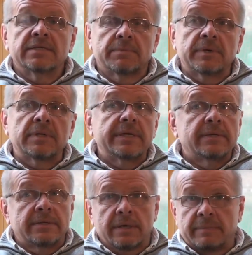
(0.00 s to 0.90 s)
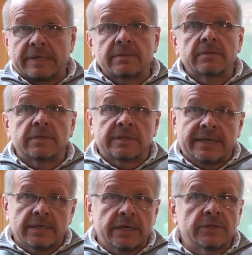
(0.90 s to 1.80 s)
Typically, to
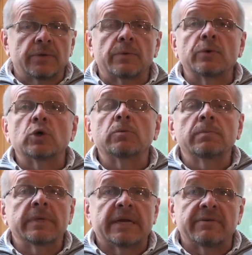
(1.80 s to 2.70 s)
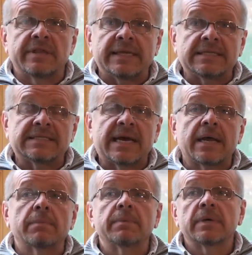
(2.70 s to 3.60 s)
get into the room, get everything set
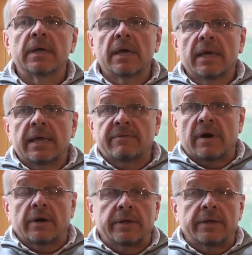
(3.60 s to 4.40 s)
up, have